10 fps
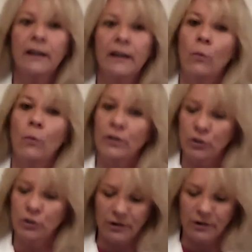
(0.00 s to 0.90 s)
And when you
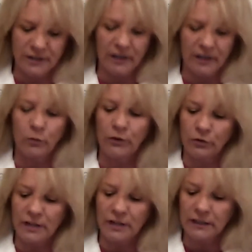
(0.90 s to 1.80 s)
are done with your
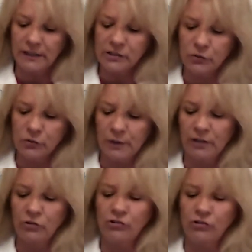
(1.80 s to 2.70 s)
needle and
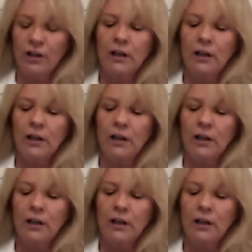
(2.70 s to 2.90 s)
syringe,